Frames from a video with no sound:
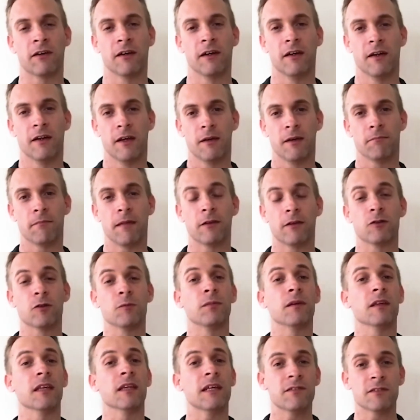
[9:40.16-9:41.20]
mental
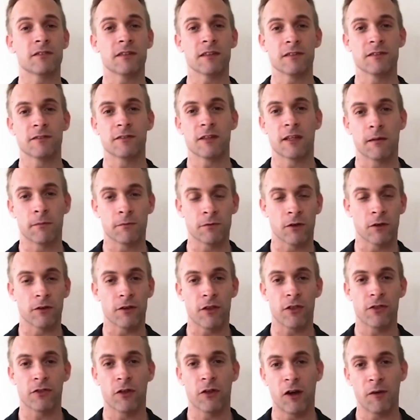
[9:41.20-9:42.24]
belief systems, all the
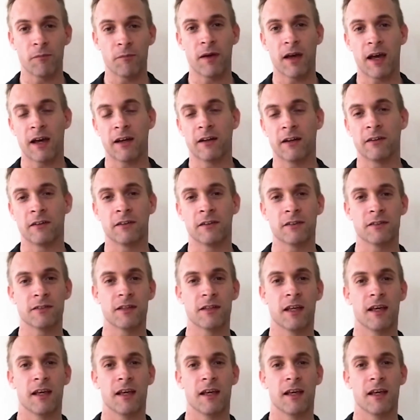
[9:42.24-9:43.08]
thought patterns,